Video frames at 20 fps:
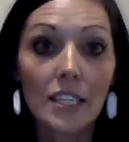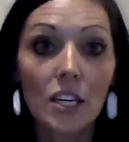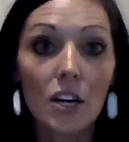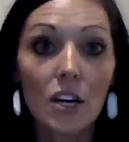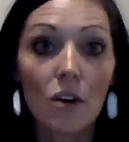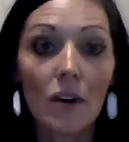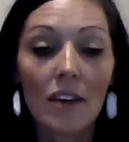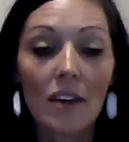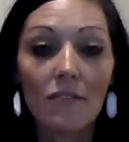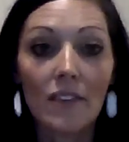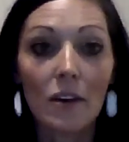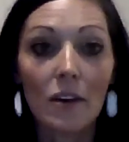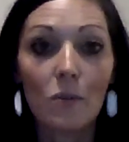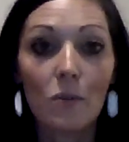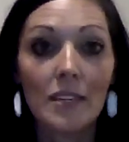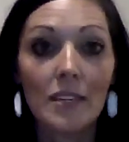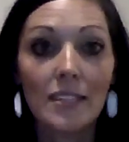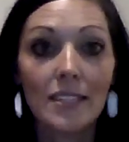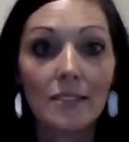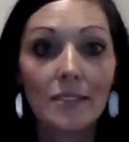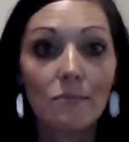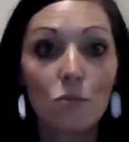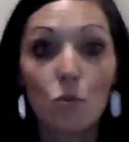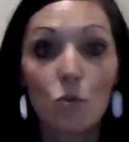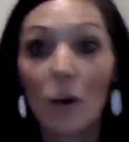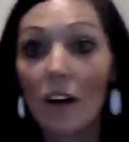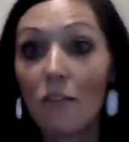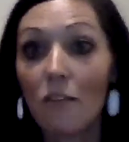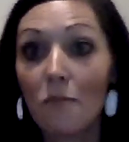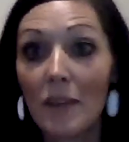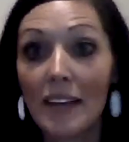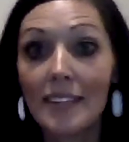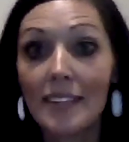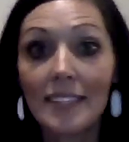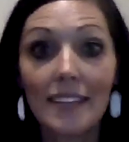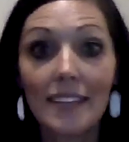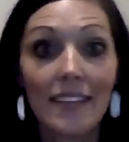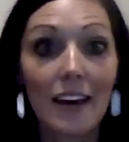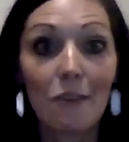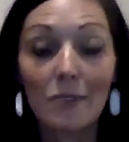If it was 12
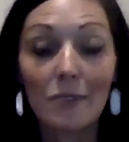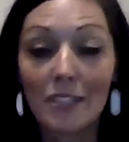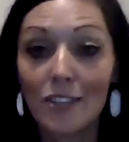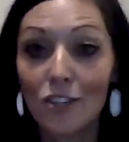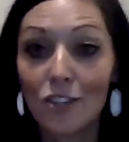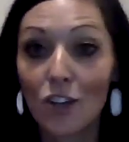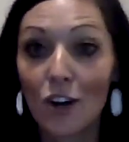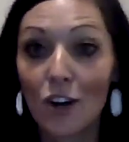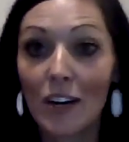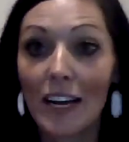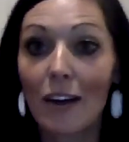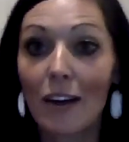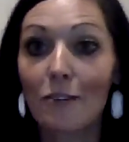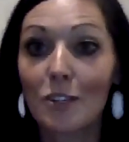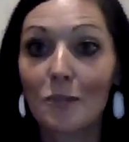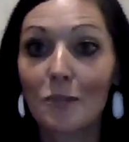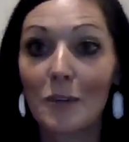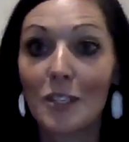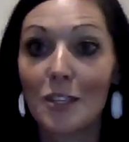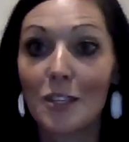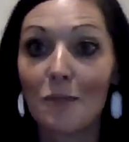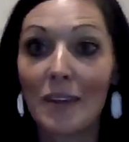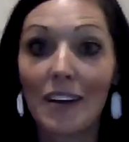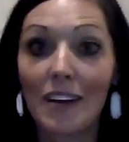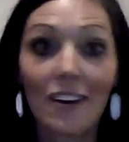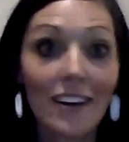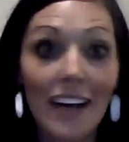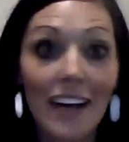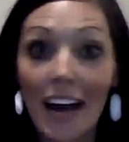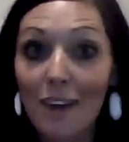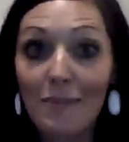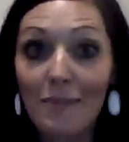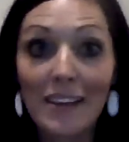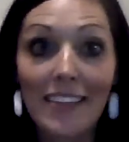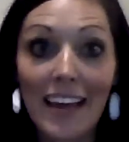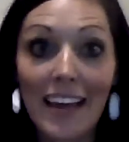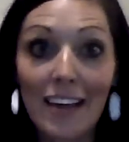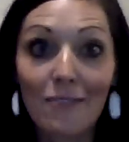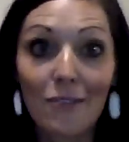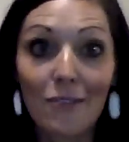months and that was the journey I was supposed to be on, I'd be
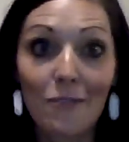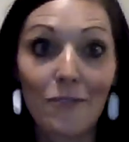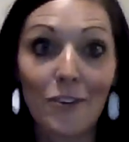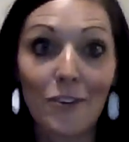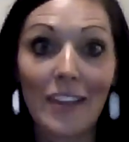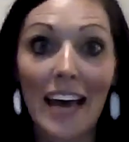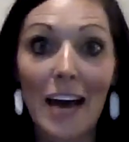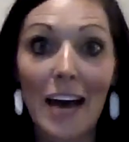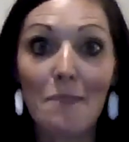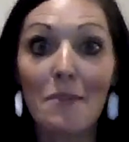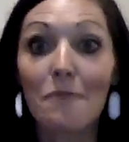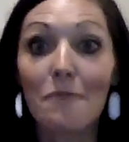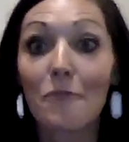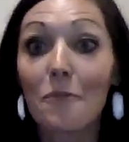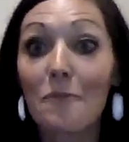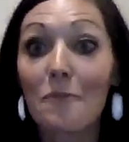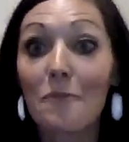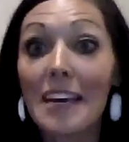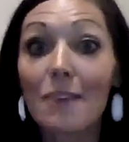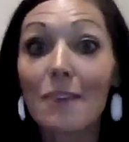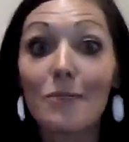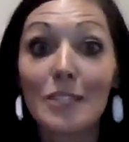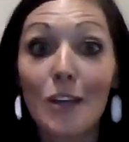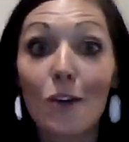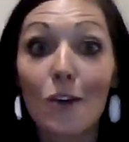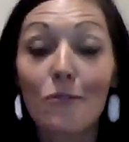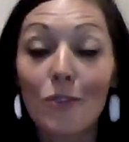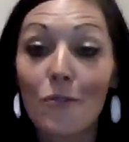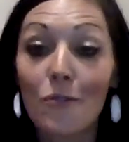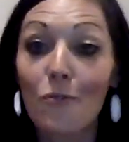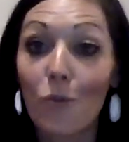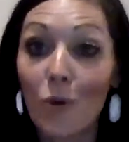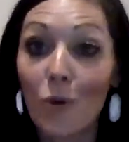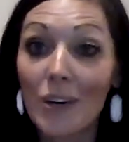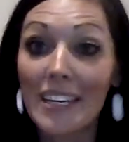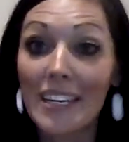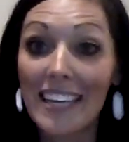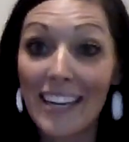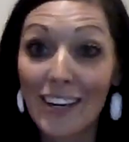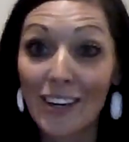thankful for that. But for me, it was over 4
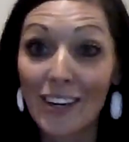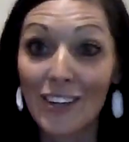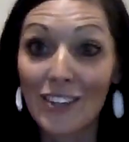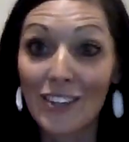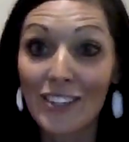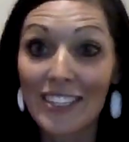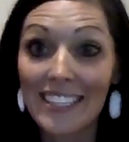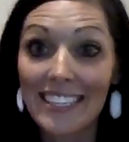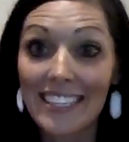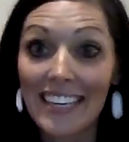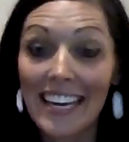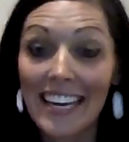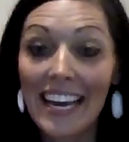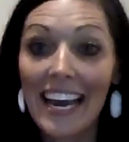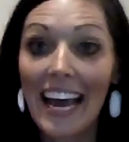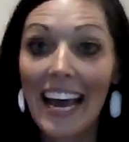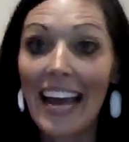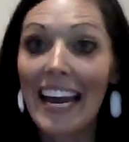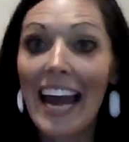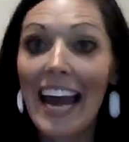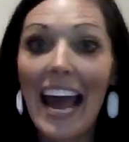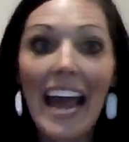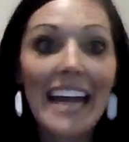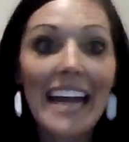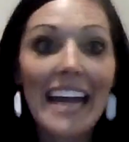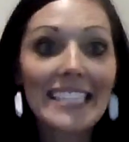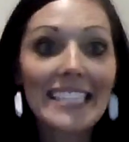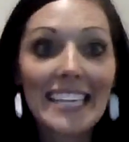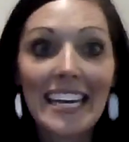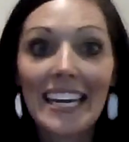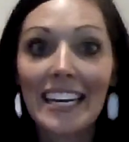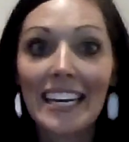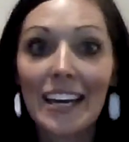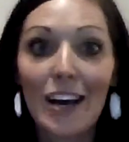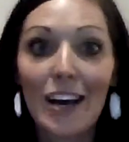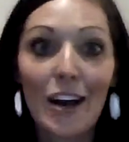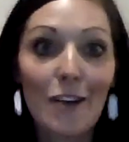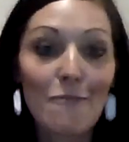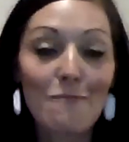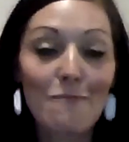years and
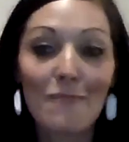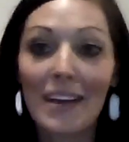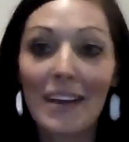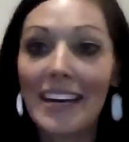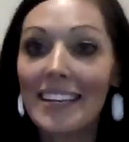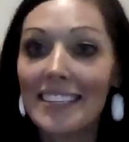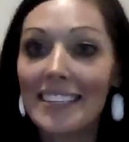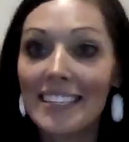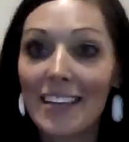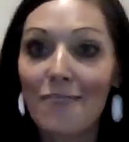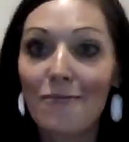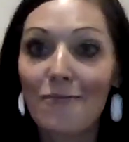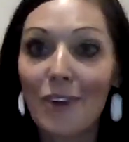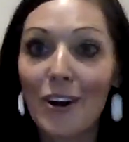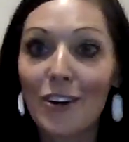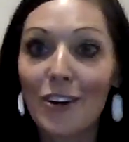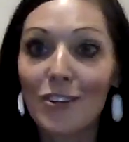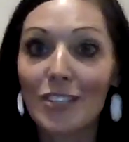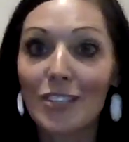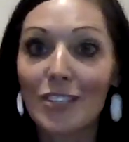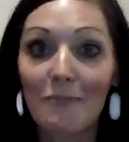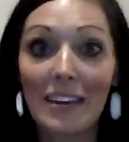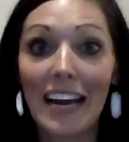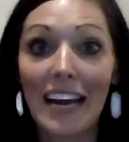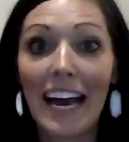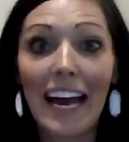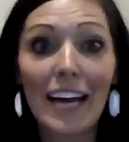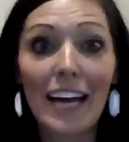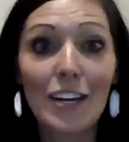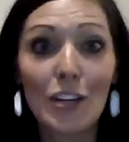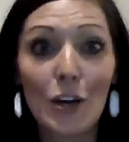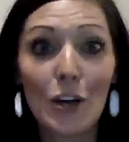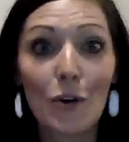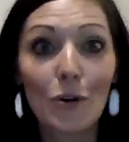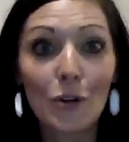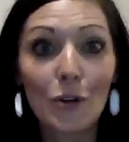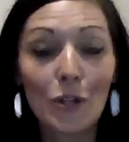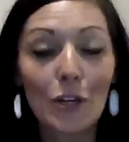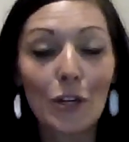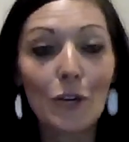18 months at first. I had
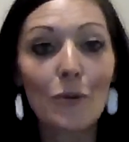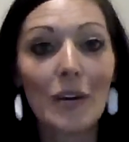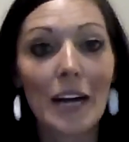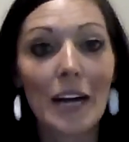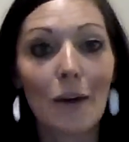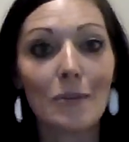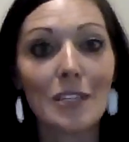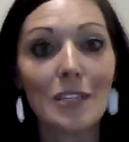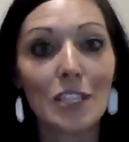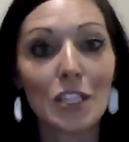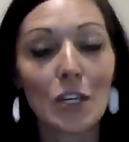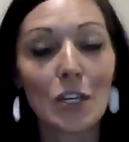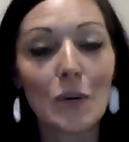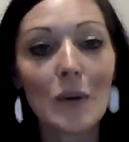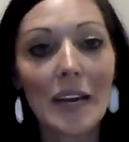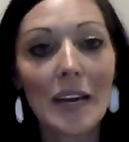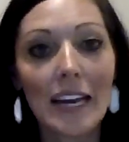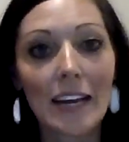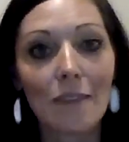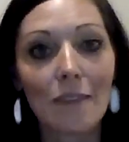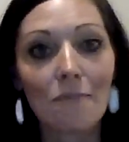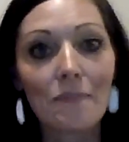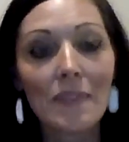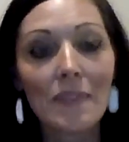no clue what I was doing.